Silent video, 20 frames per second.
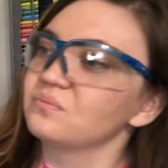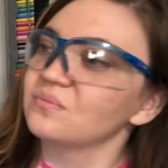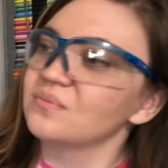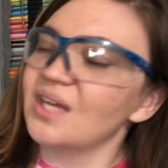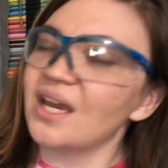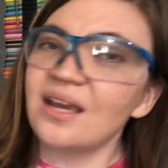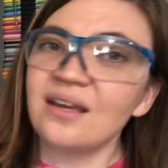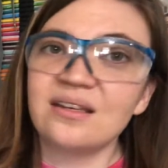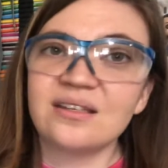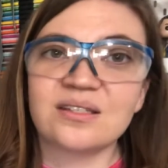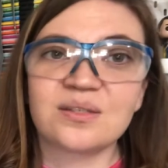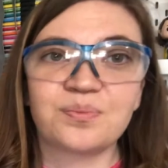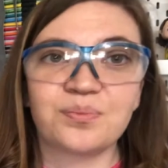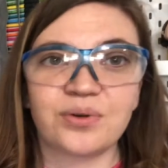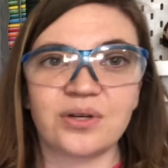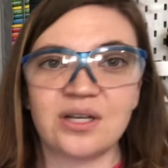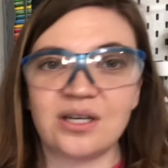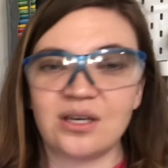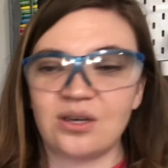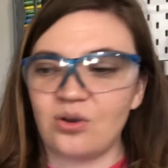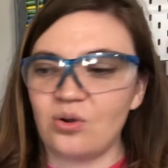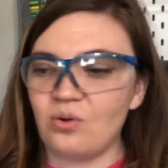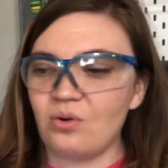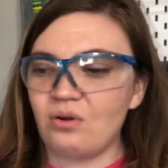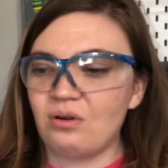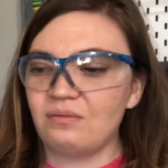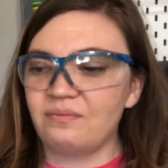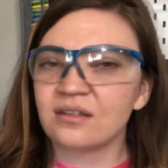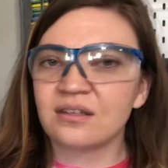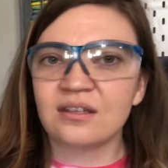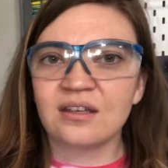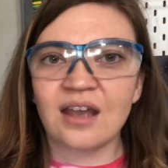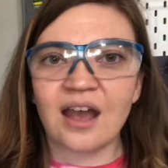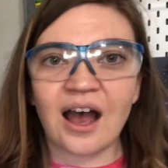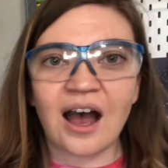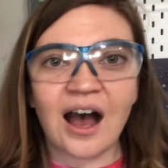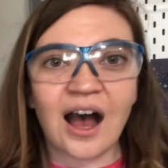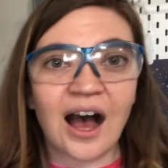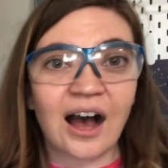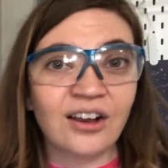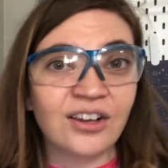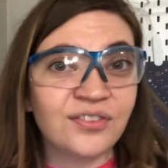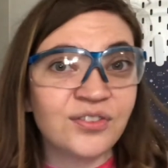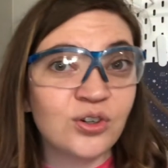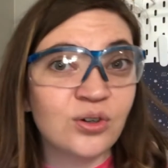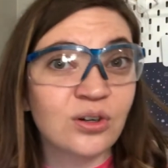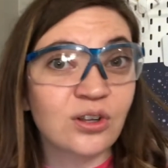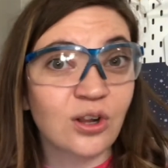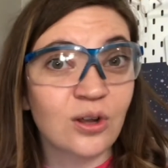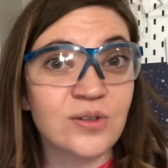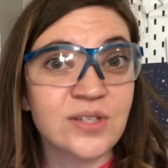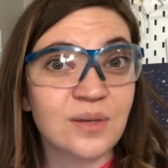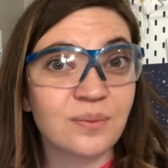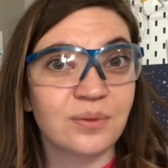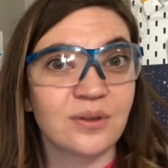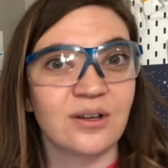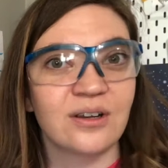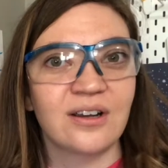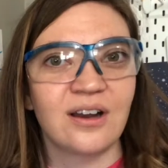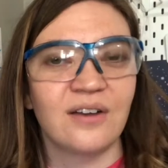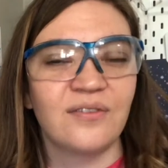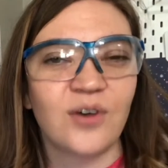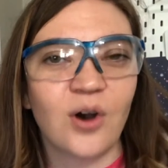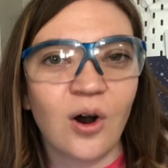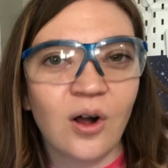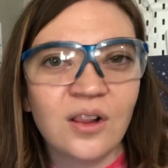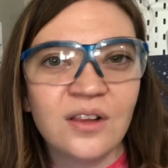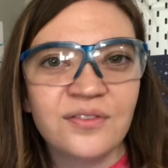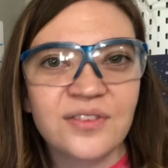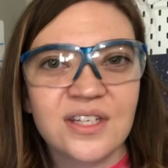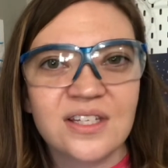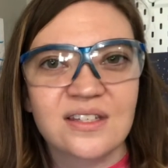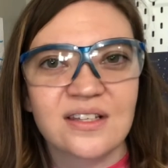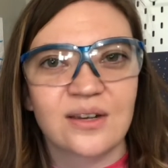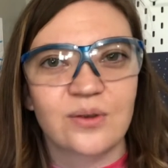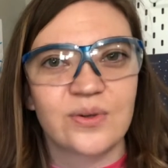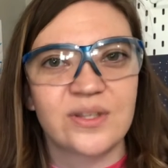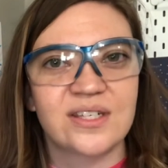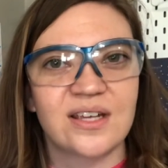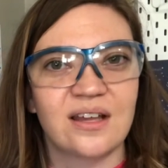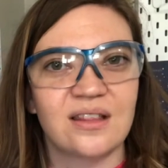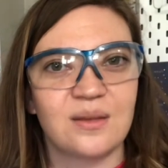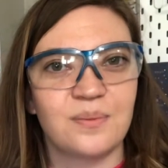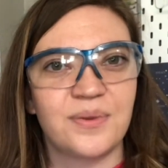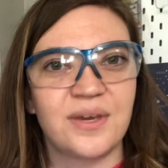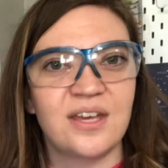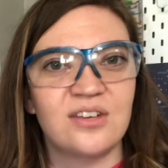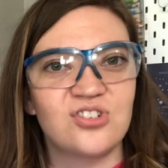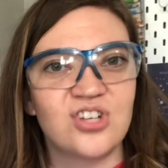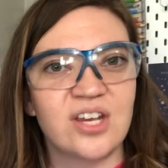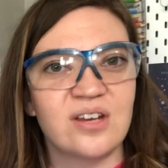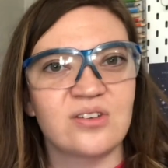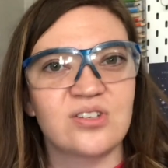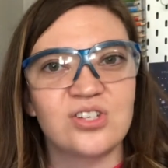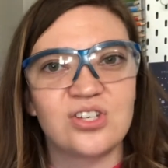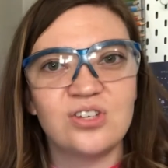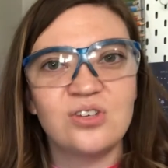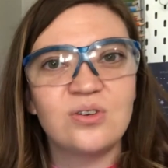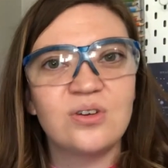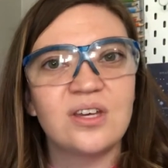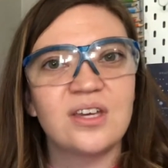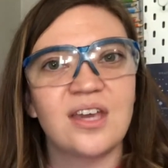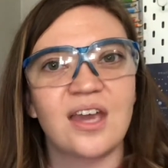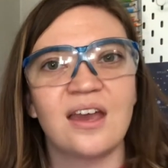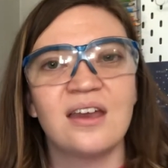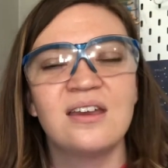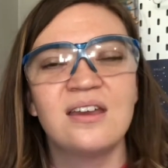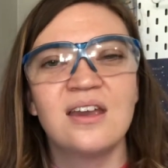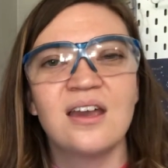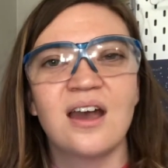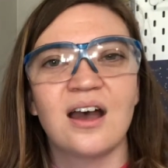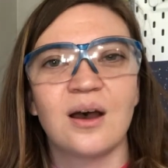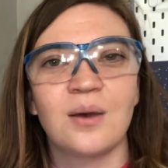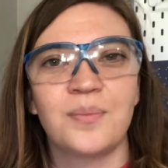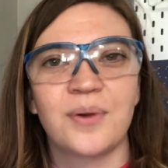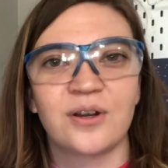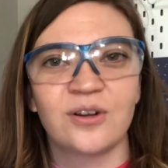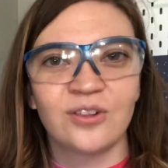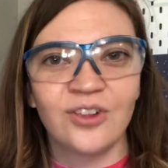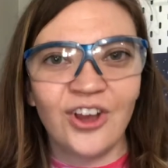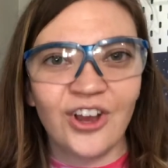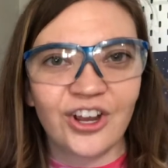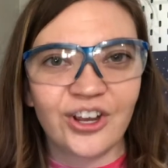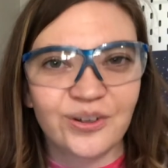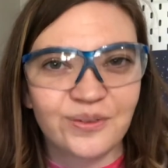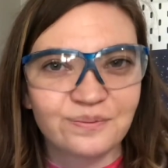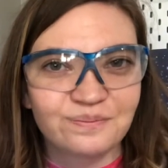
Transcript: That is pretty cool. I'll give you a close-up look of all of these liquids on the pH scale so you can get a better look.